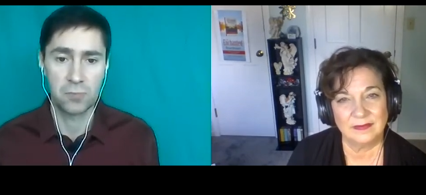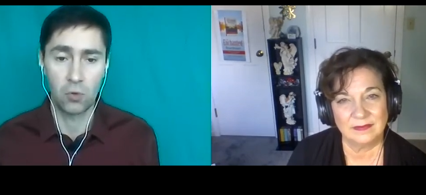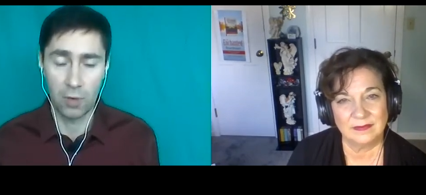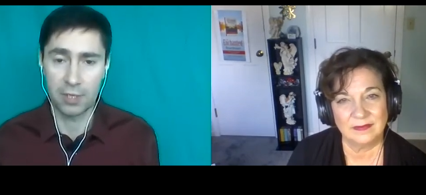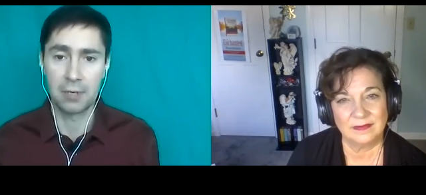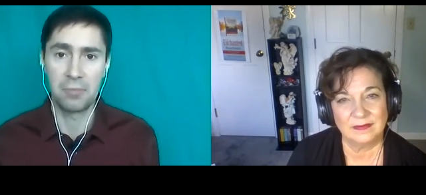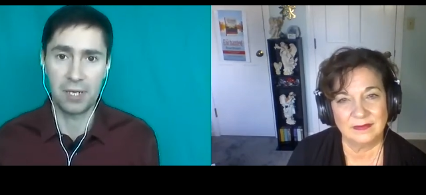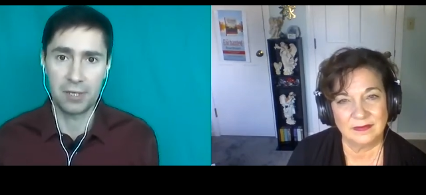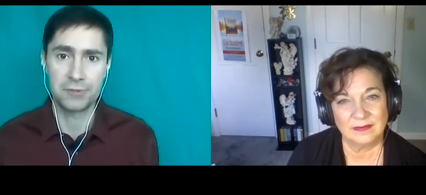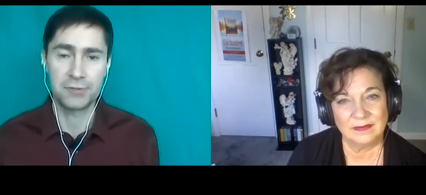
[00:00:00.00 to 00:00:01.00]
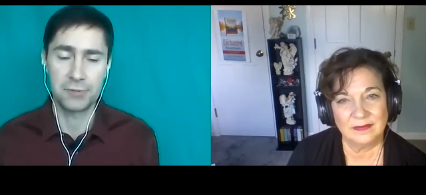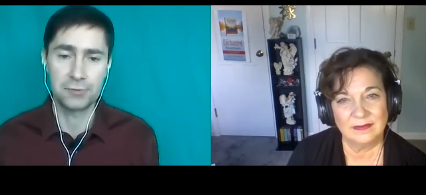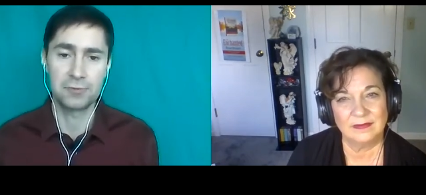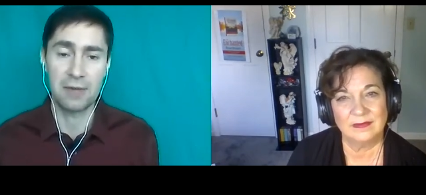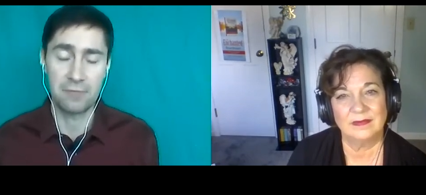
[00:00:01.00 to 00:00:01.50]
Speaker 1: who are committed
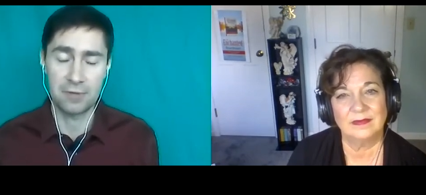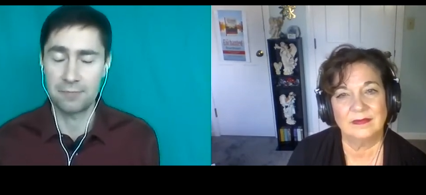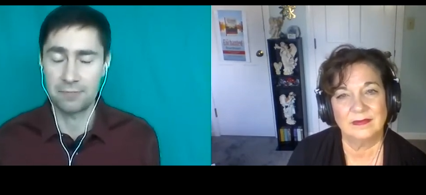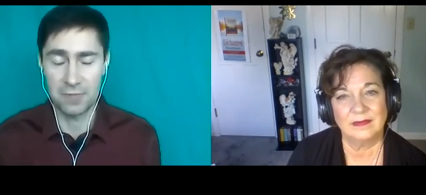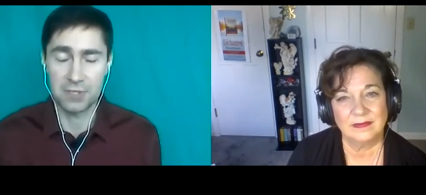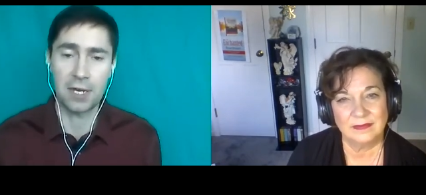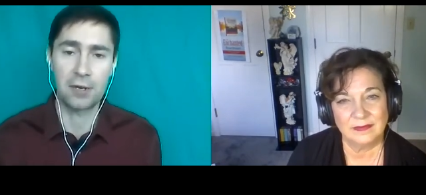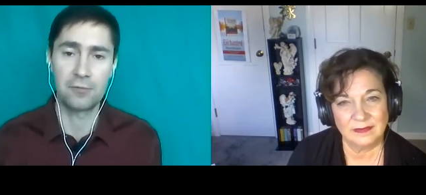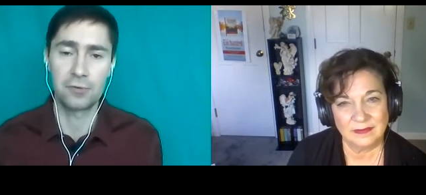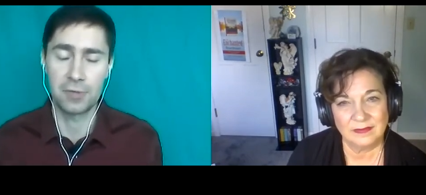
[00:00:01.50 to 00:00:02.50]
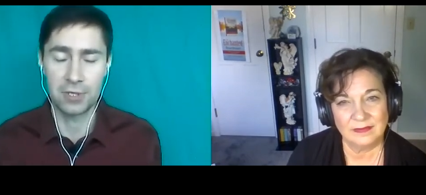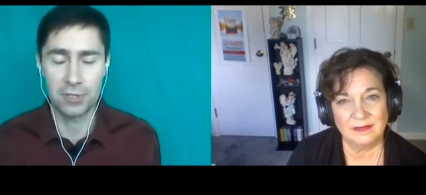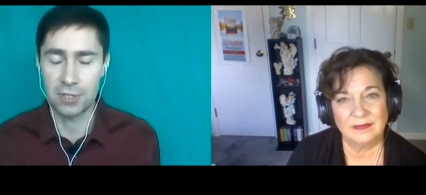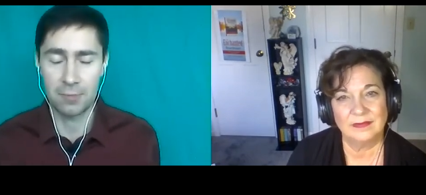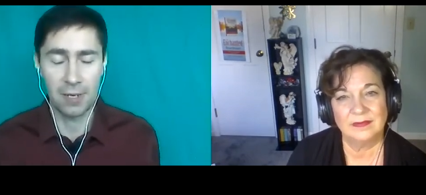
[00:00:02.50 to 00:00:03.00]
to having this kind of
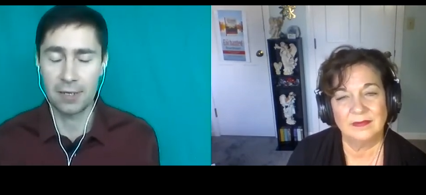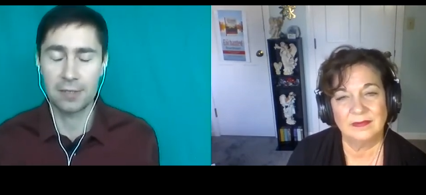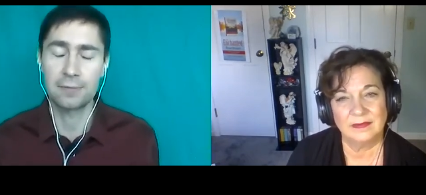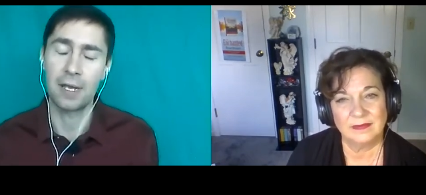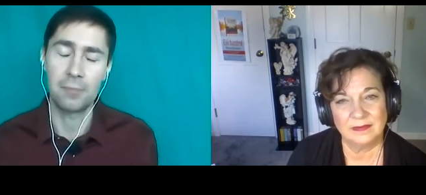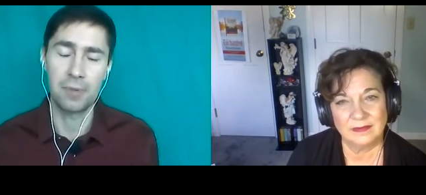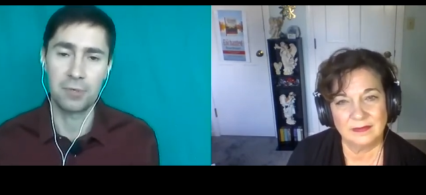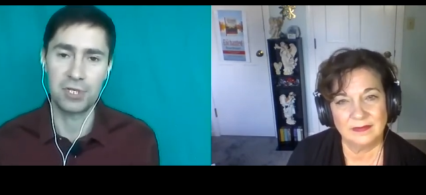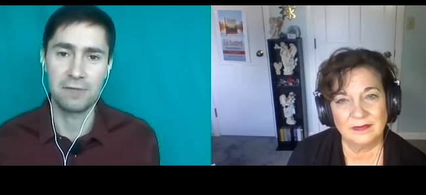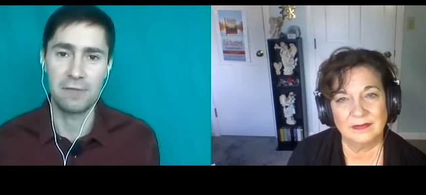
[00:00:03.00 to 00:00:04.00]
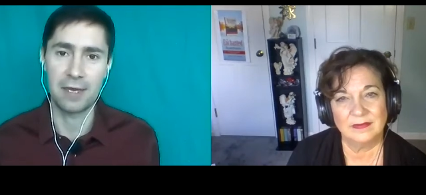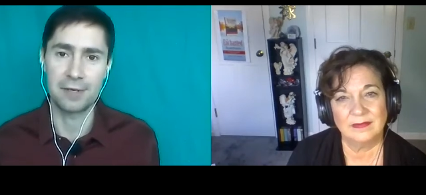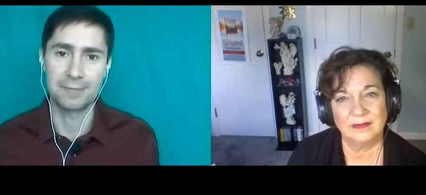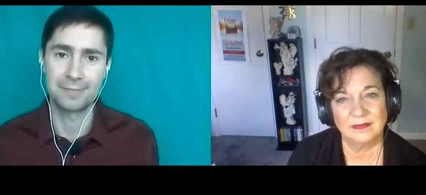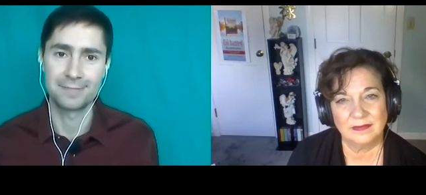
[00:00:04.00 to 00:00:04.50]
relationship. I can help them achieve that.
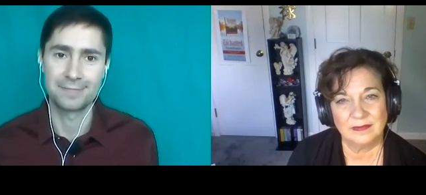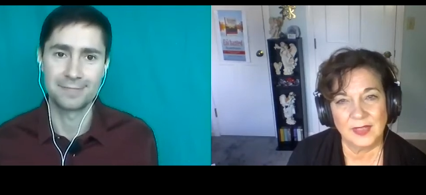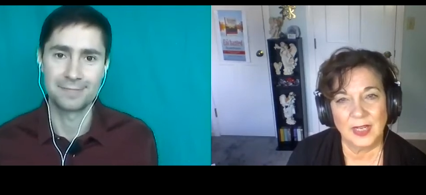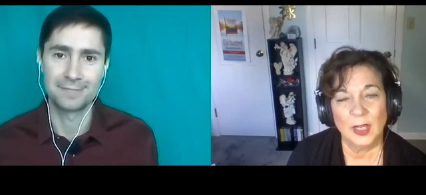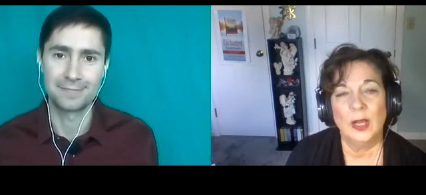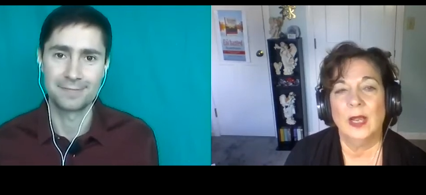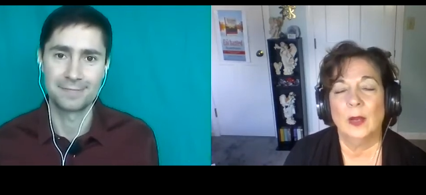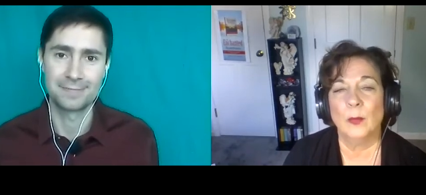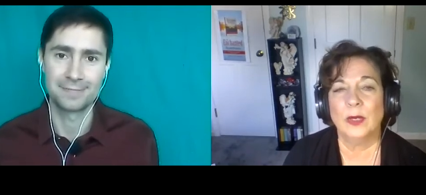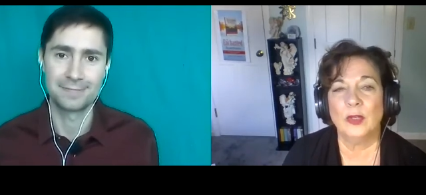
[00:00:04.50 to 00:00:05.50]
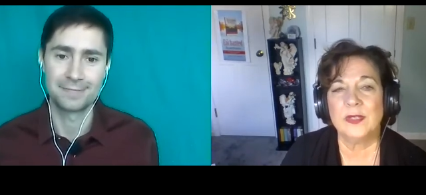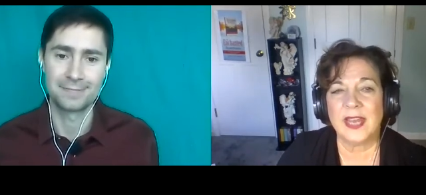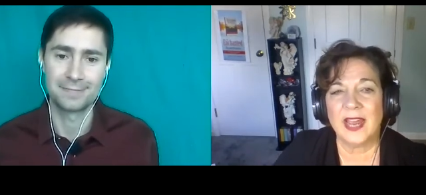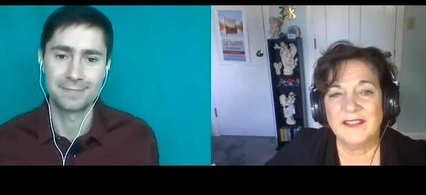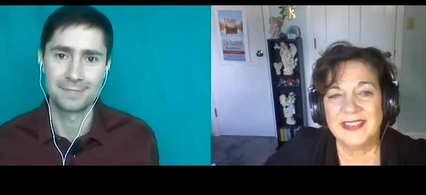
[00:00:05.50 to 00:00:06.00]
Speaker 2: When you
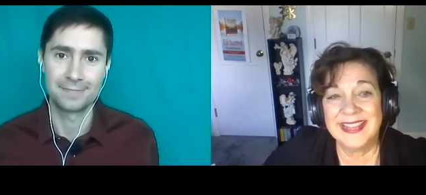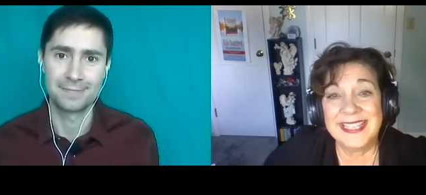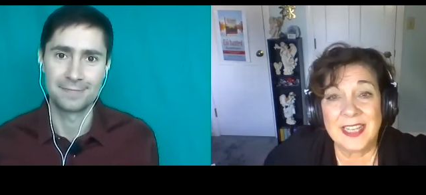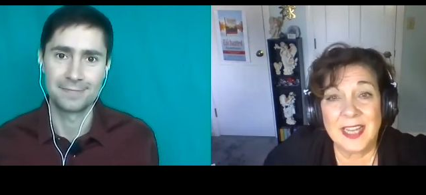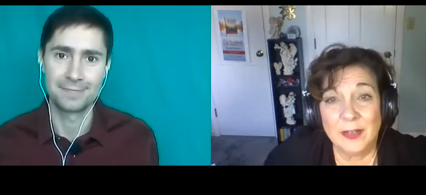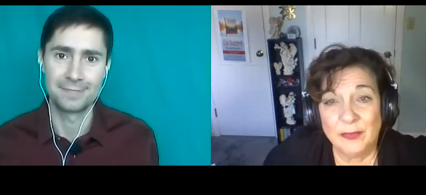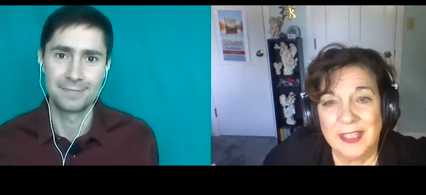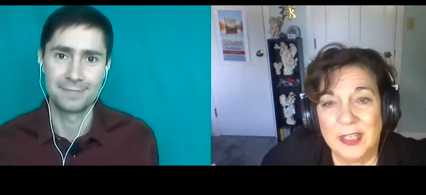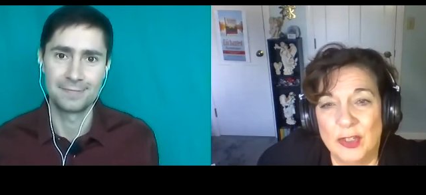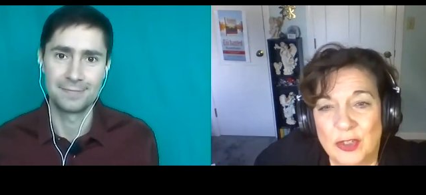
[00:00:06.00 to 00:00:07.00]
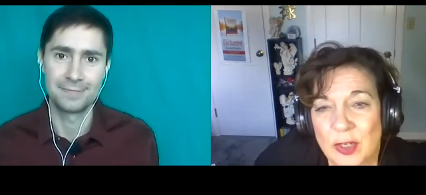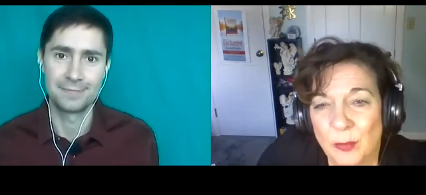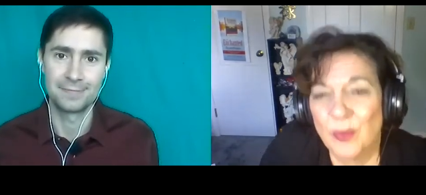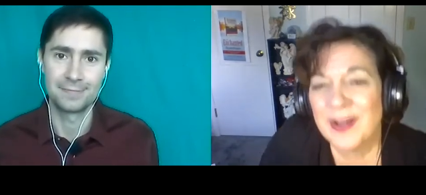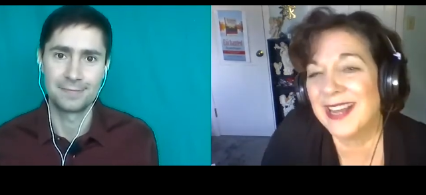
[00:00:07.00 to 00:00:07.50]
say having this kind of
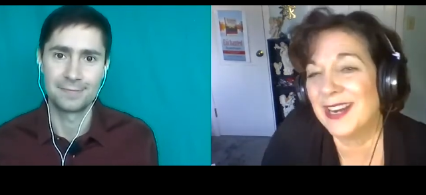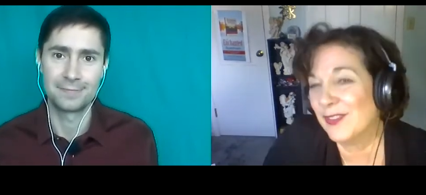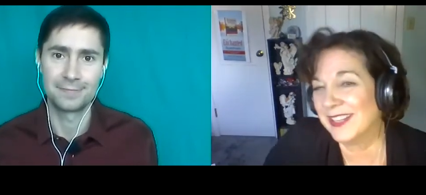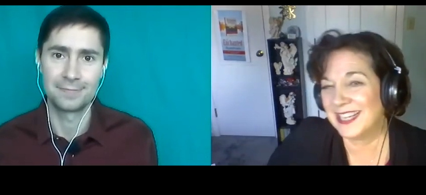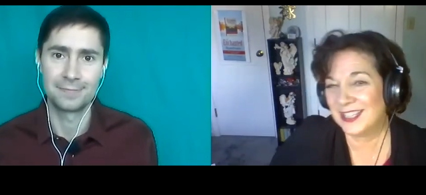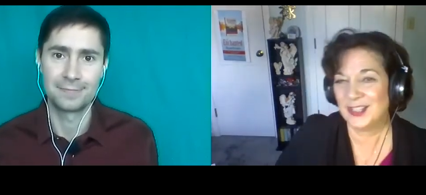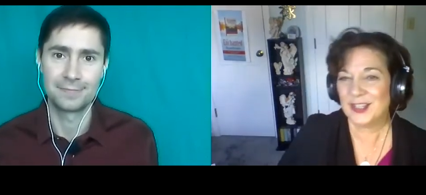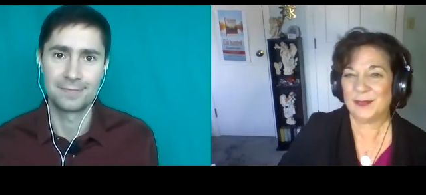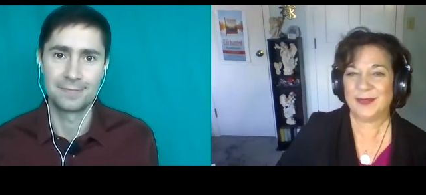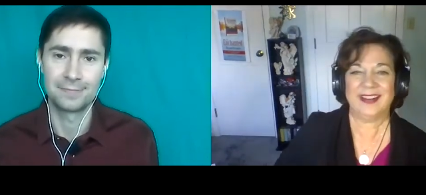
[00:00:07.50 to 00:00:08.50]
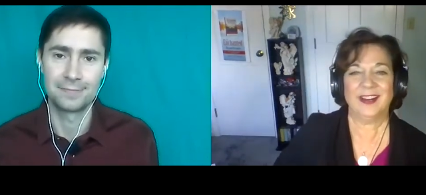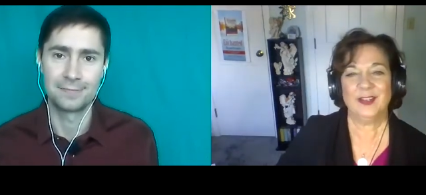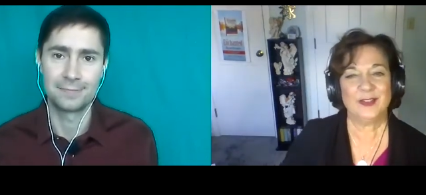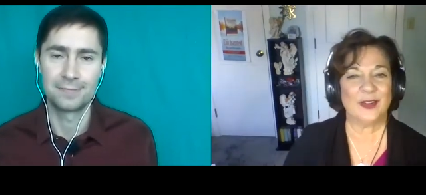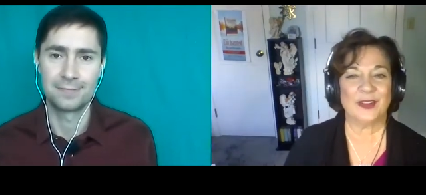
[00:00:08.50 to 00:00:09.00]
relationship, what kind of relationship
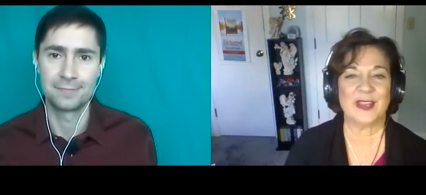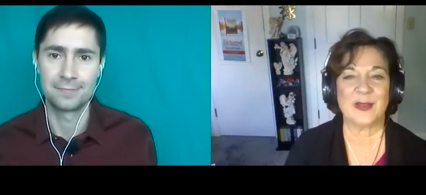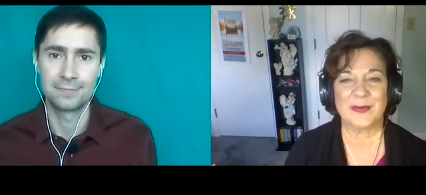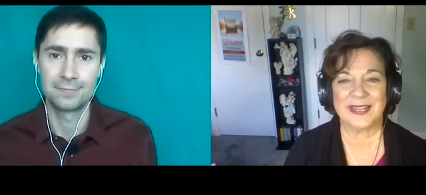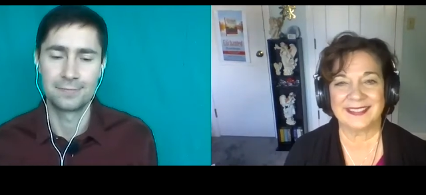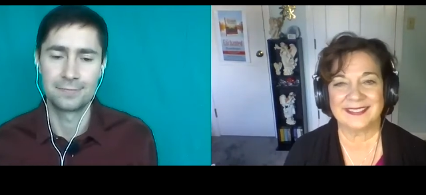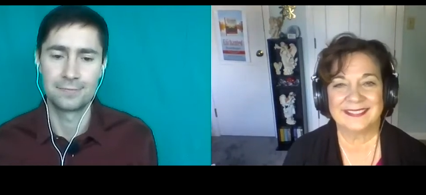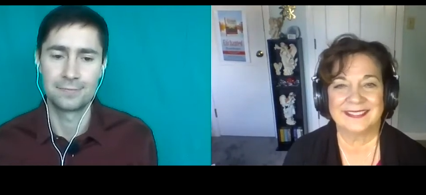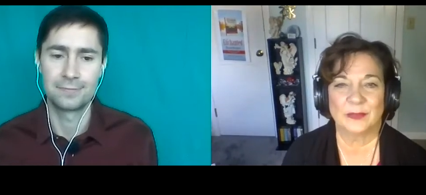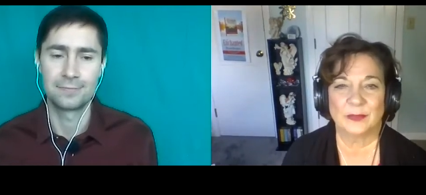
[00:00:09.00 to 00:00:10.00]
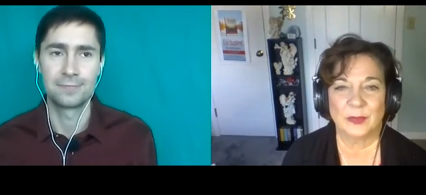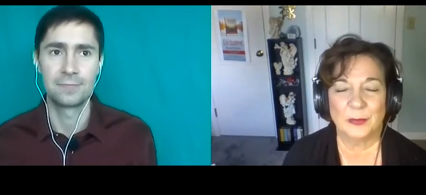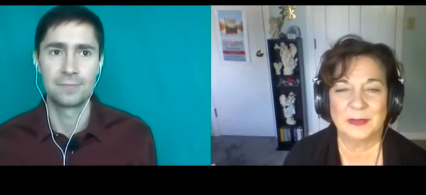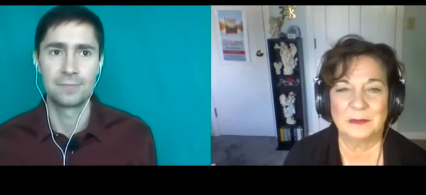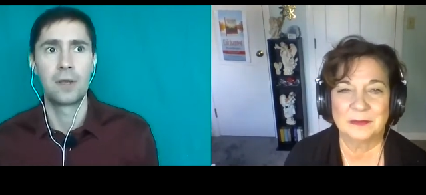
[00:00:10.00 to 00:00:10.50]
are you talking about,
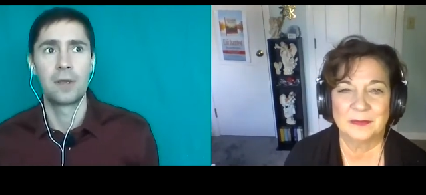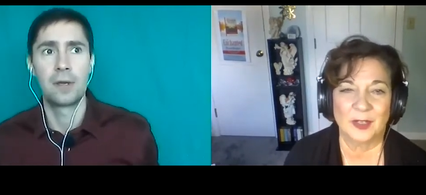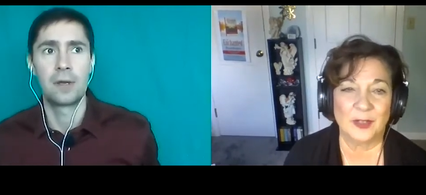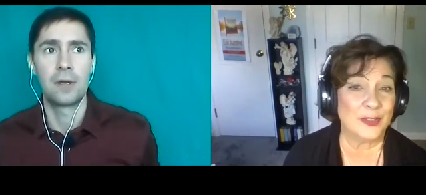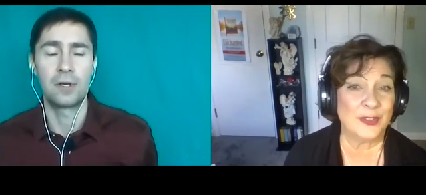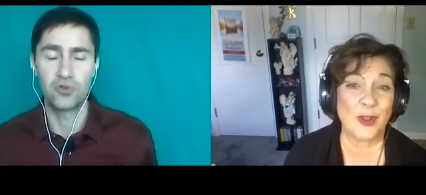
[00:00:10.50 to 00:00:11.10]
Roman? Because there's